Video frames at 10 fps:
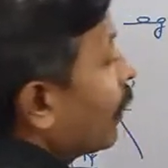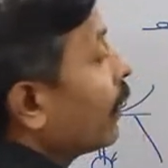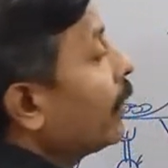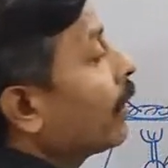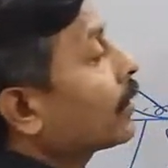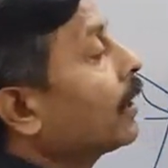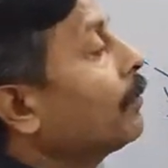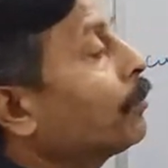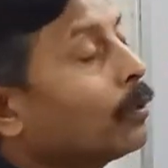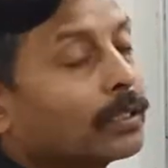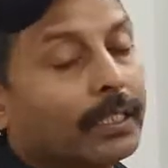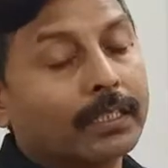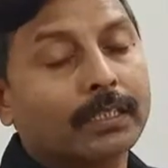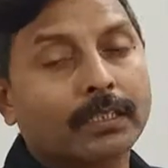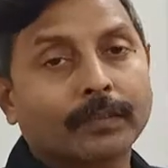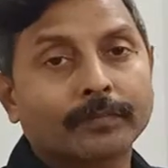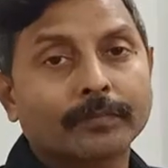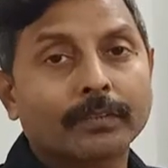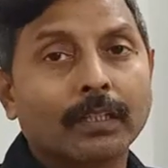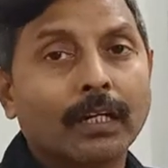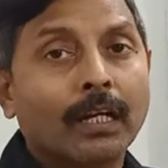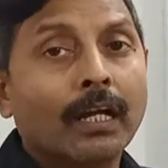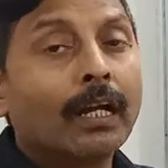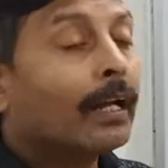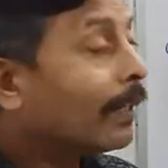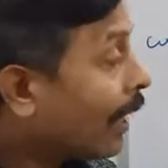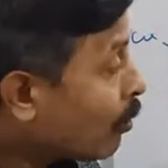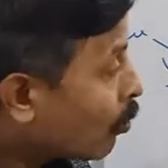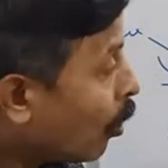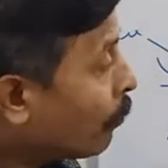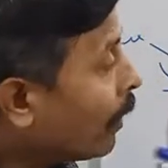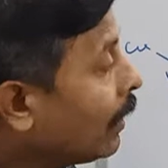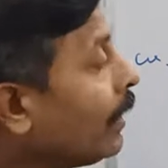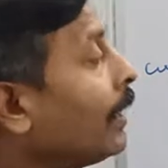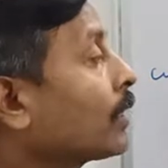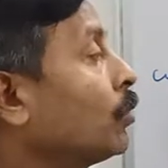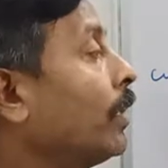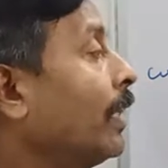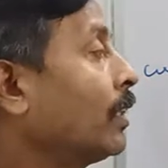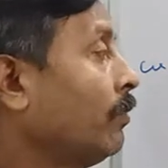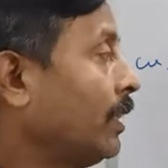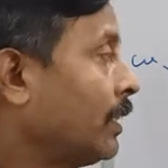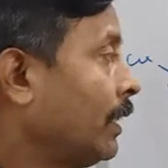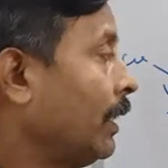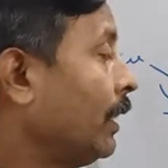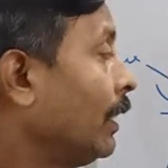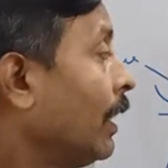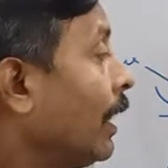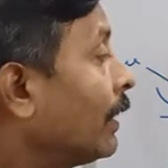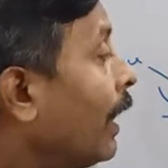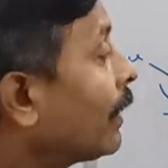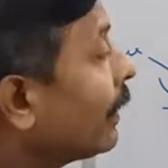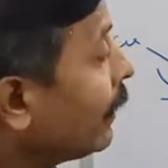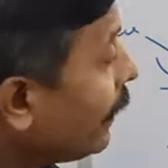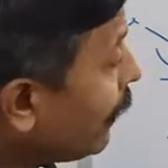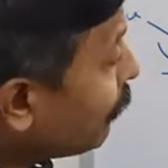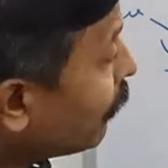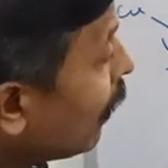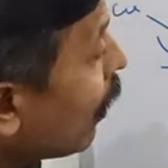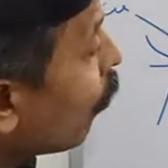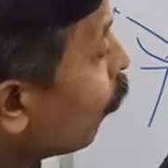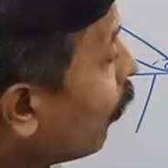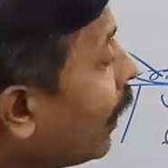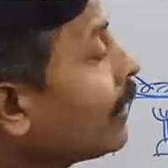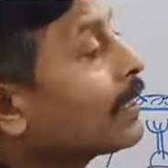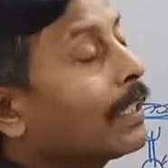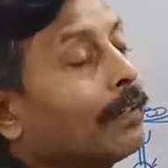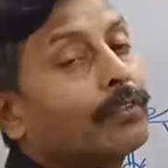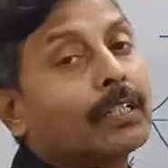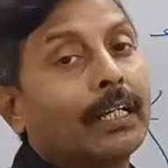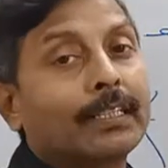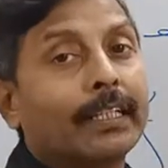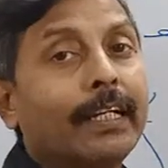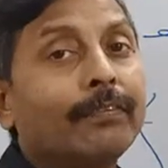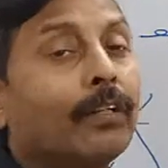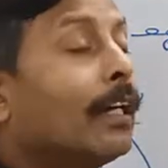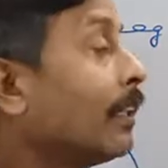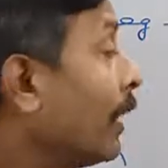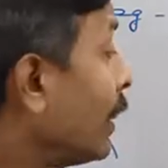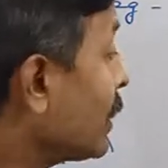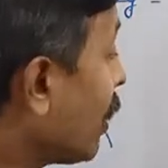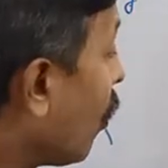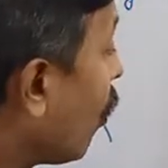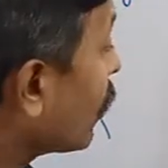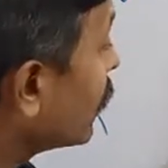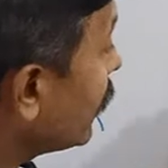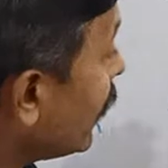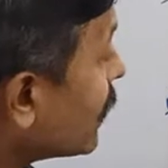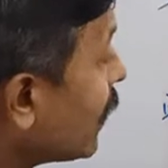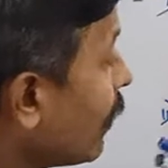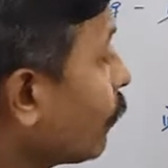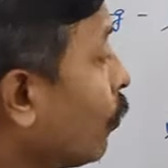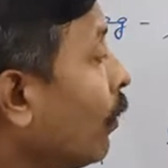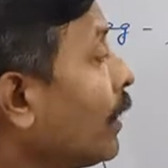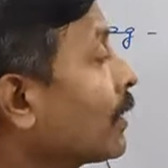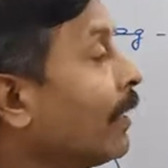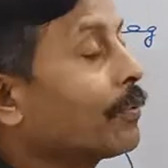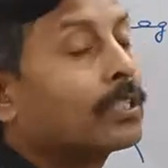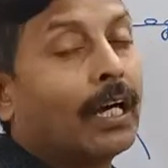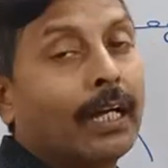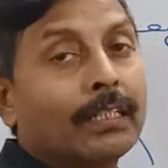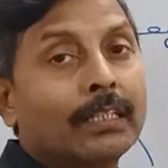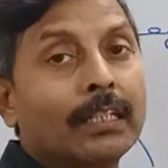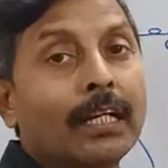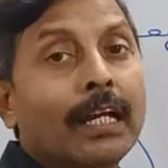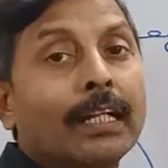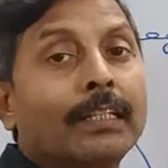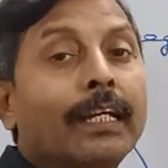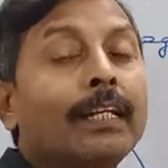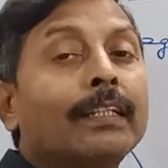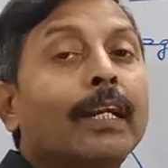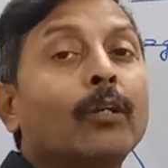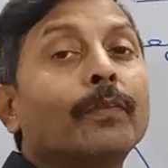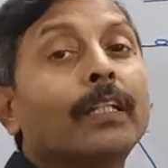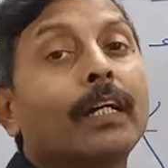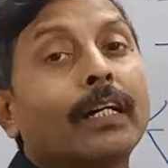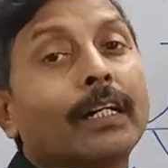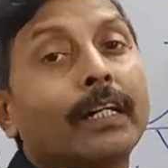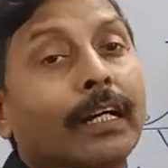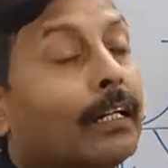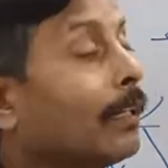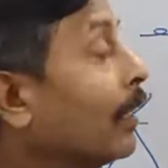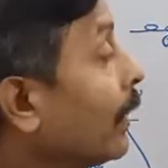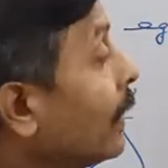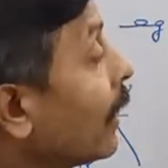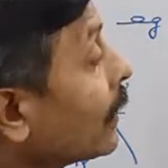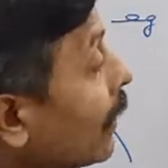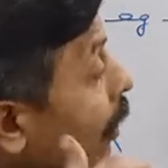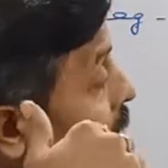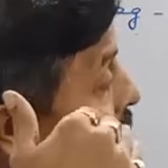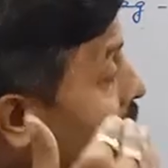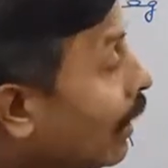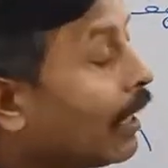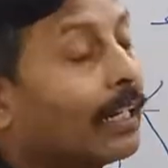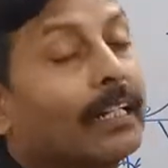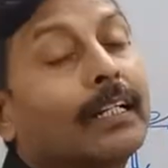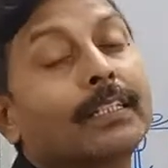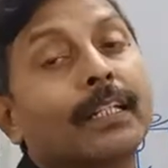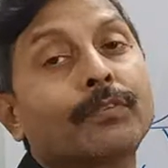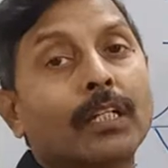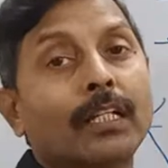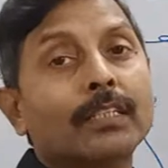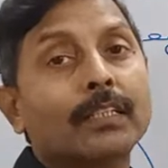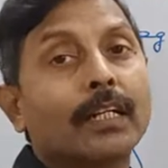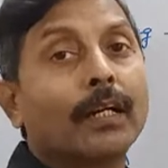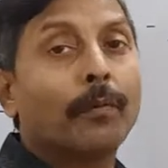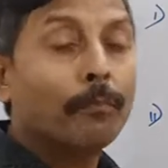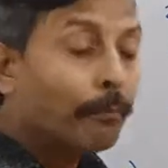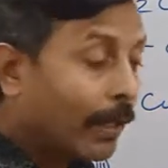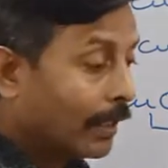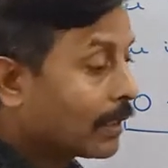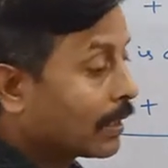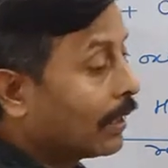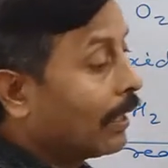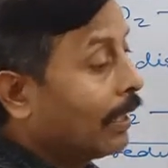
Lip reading: Reduction process. Now commonly a student we see that if one substance, if there is the oxidation of one substance, then there will be the reduction of another substance. Means